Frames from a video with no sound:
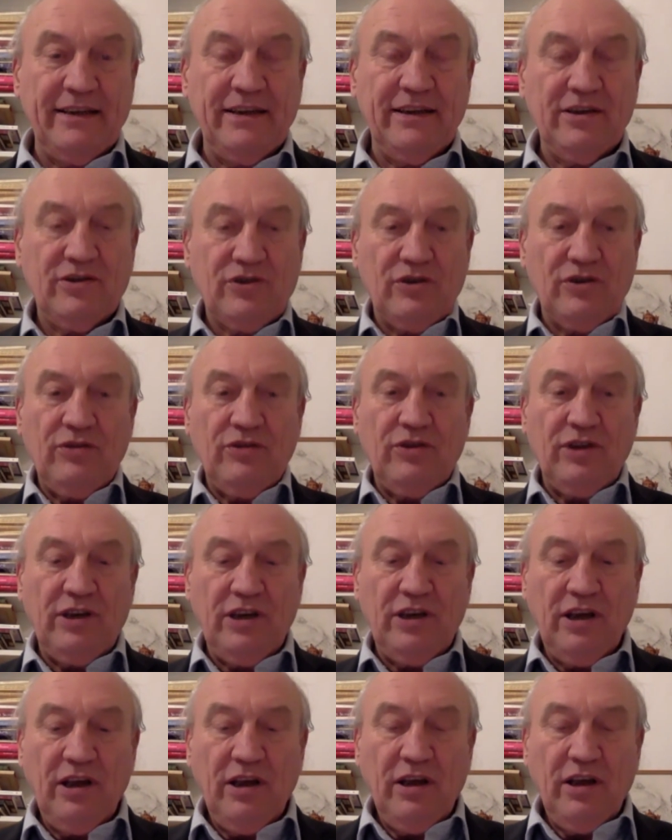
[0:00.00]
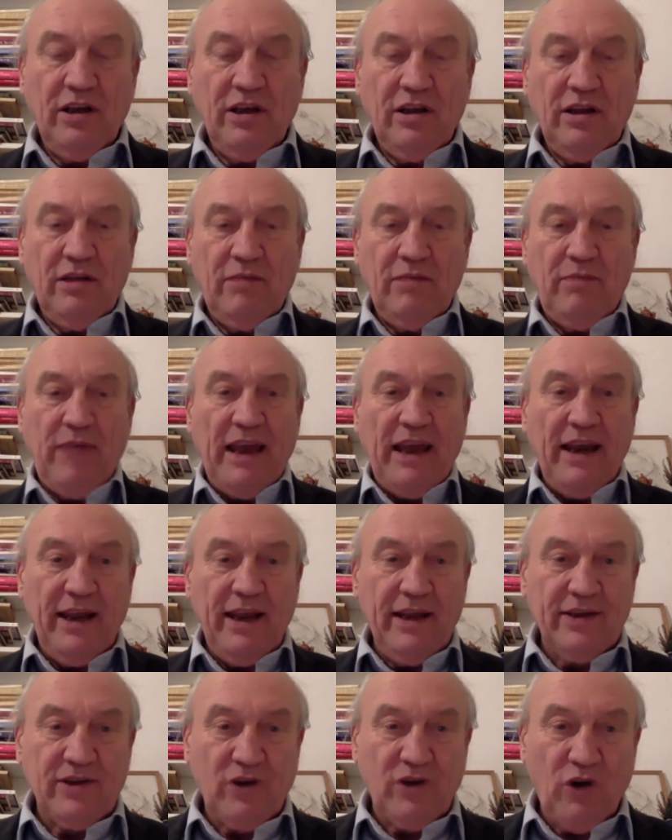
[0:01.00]
So the, the belly
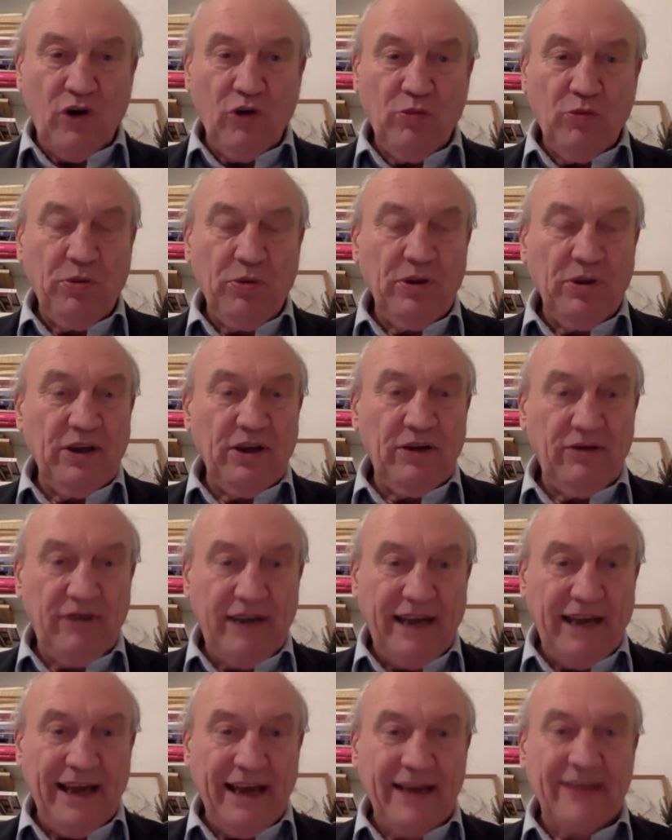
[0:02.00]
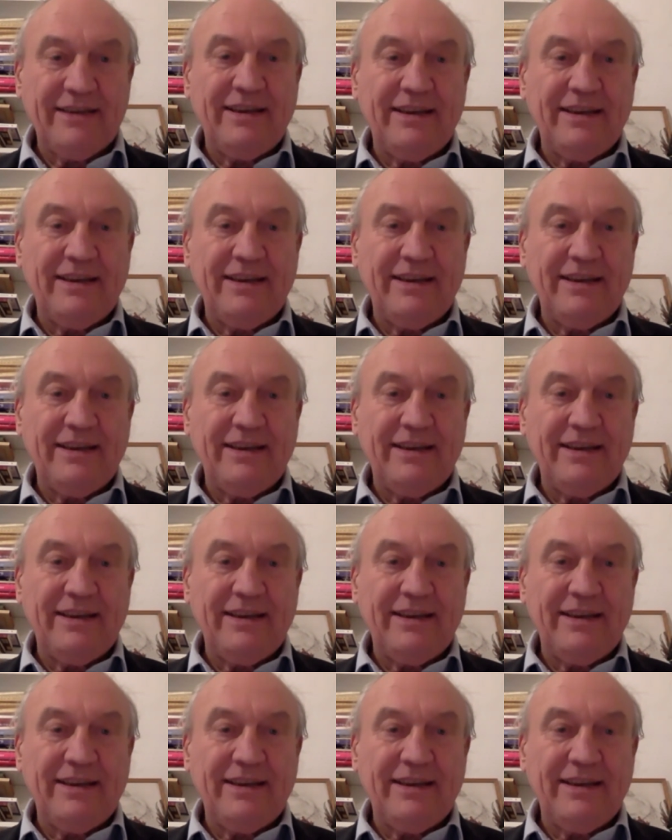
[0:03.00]
is open and relaxed,